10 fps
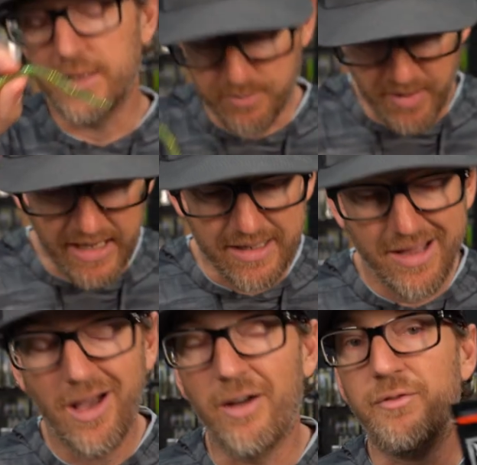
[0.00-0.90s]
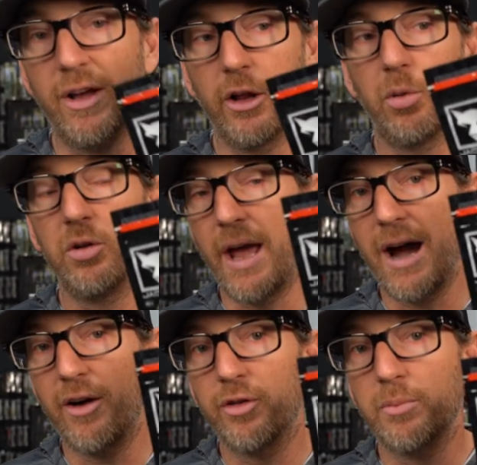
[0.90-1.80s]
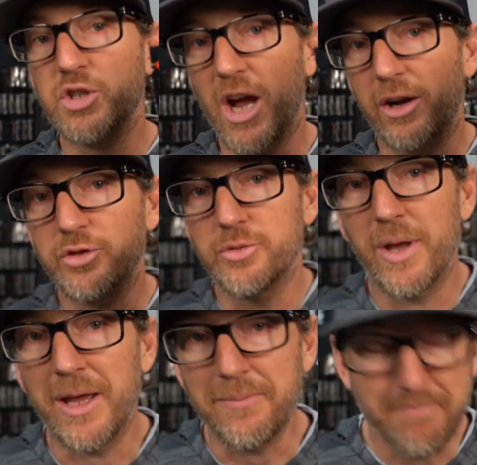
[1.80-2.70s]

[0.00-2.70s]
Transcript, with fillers: this bait available now from Jackall Japan.